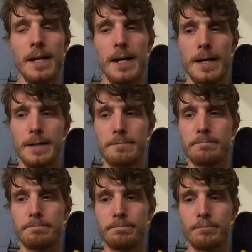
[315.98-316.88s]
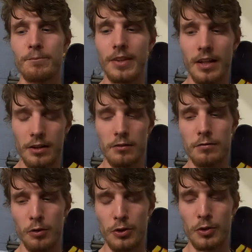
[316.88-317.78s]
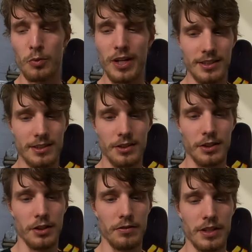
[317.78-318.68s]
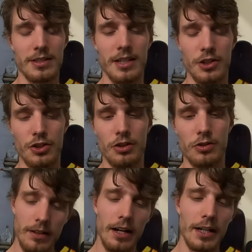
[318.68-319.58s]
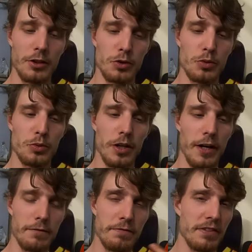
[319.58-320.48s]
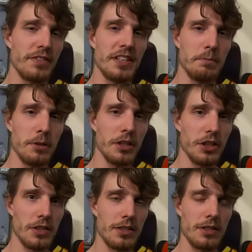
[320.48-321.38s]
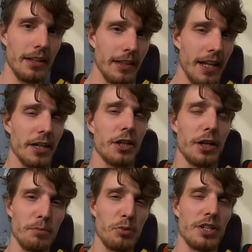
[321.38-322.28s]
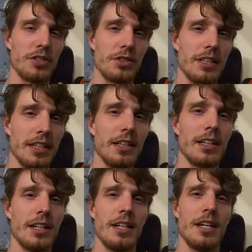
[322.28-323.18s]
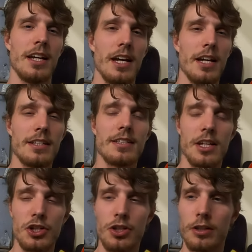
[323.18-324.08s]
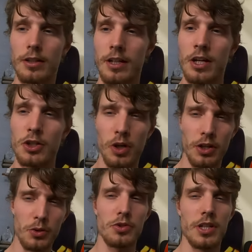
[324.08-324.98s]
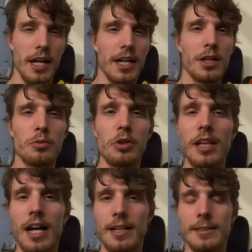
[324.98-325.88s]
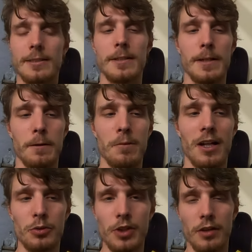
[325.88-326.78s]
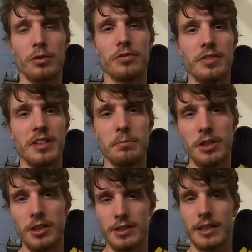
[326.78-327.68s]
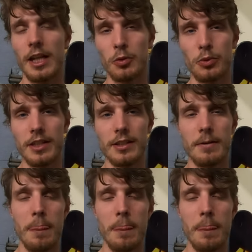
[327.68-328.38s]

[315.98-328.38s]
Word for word: Um, for the rest of the session, I do a 15 minutes leg compressing uh, session. So I use the air relax. Um, I'll do that for 15 minutes and I'll read